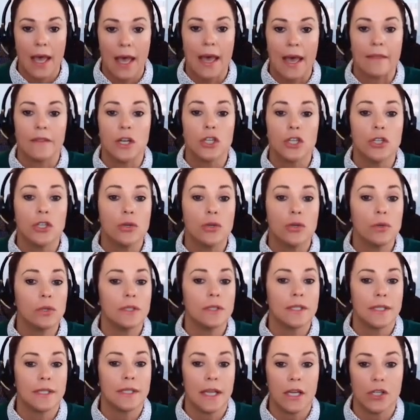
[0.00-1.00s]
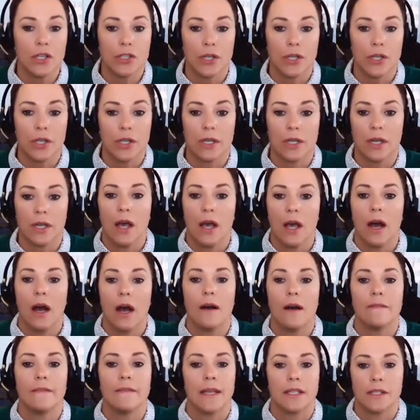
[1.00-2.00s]
And then utilization
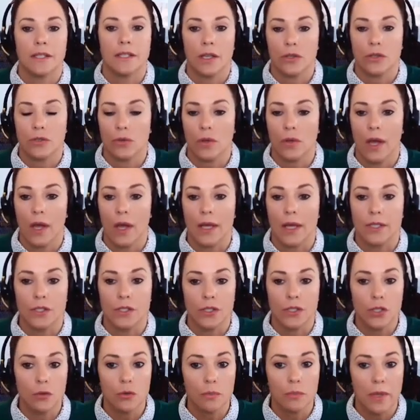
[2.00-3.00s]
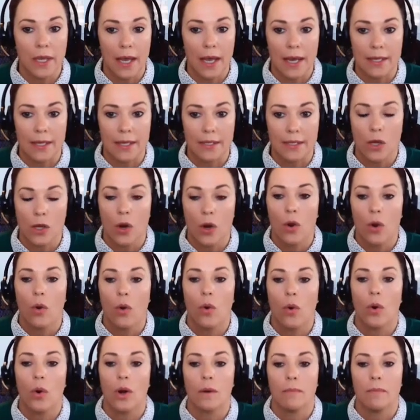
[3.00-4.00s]
of a centralized UPS
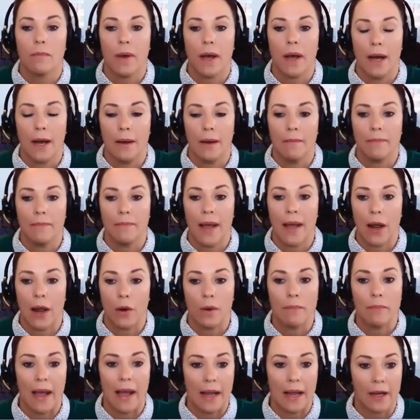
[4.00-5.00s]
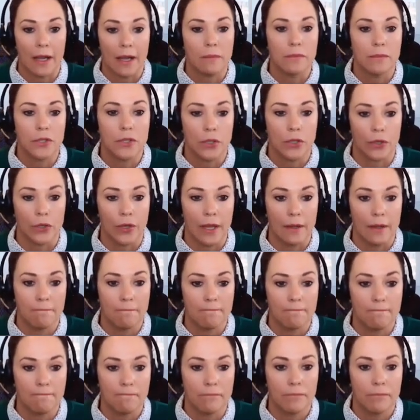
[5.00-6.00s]
or power backup circuit.
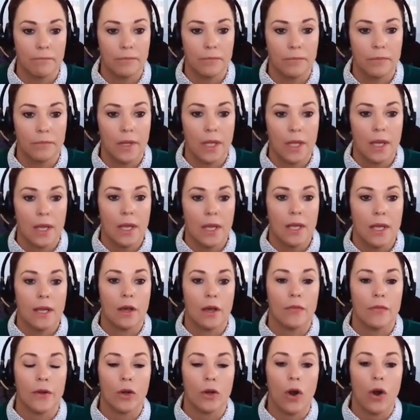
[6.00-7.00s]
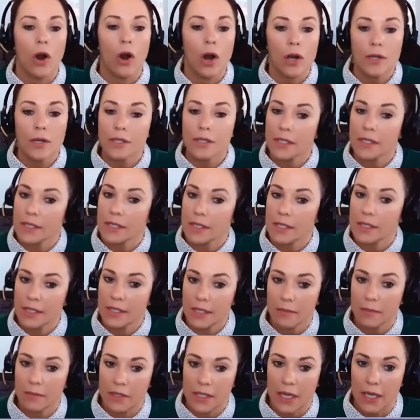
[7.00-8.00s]
Now, there are distance
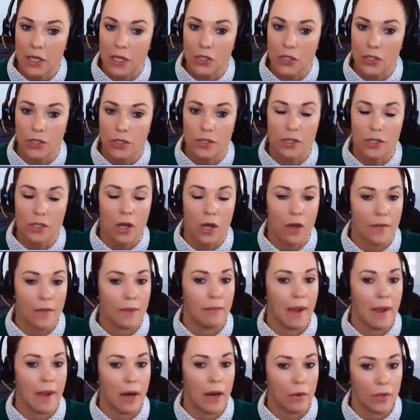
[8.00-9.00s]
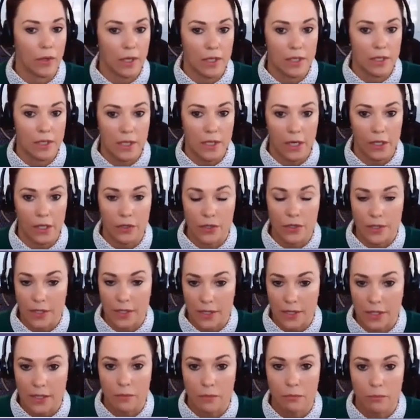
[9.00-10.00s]
limitations on the power conductors.
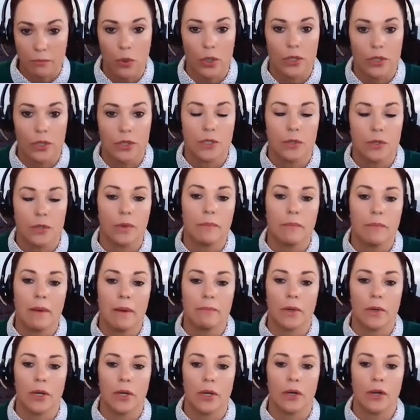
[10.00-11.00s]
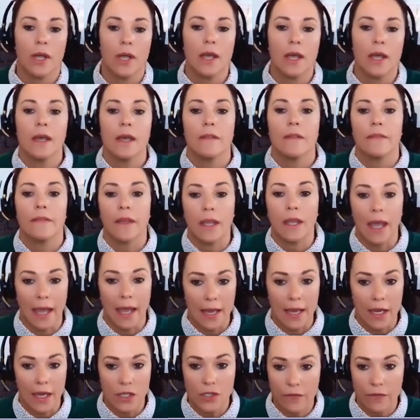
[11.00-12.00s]
This is important to remember. The
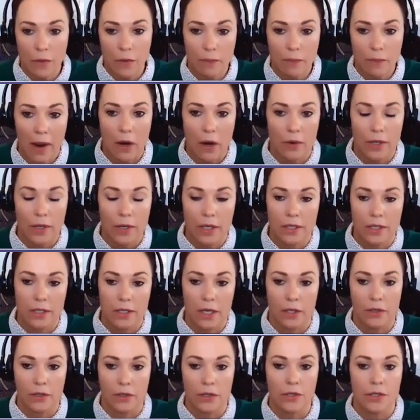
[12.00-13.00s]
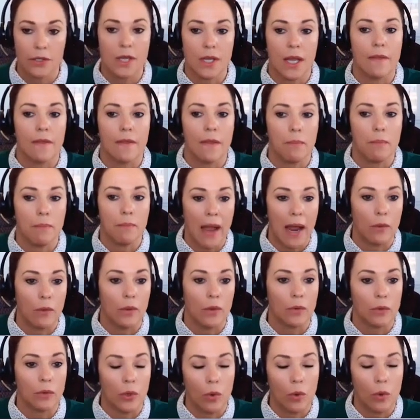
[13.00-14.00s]
gauge of the power conductors and the
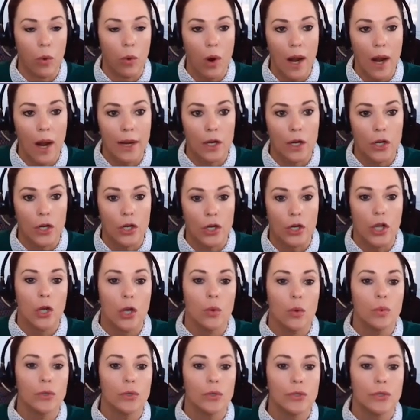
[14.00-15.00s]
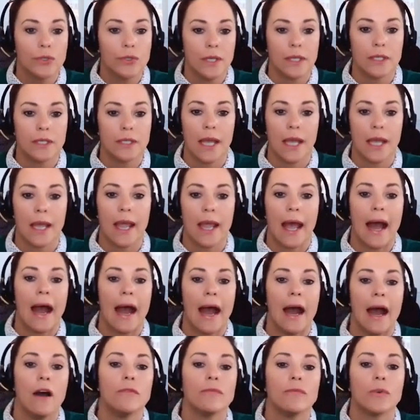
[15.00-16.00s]
power required will dictate
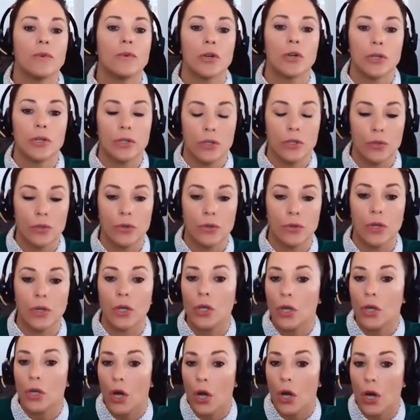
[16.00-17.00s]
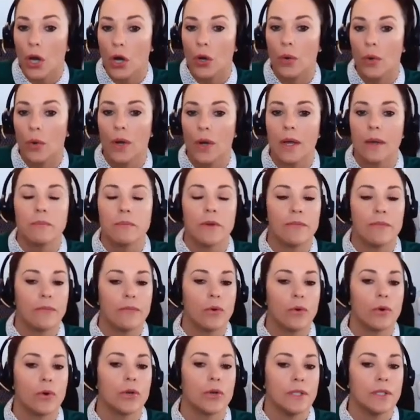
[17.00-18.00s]
how far you can go
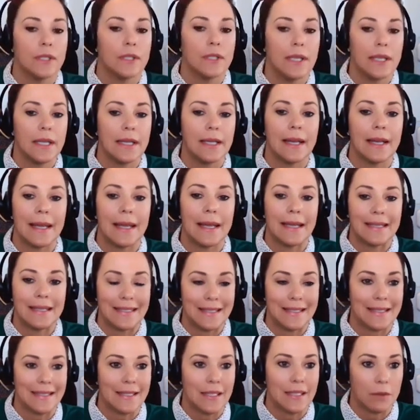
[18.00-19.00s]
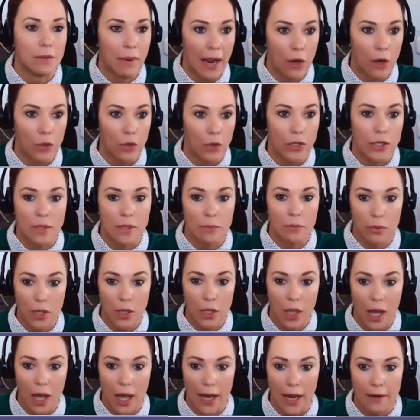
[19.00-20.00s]
before you need a DC power
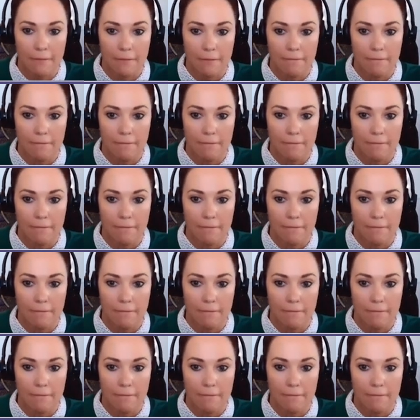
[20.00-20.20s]
supply.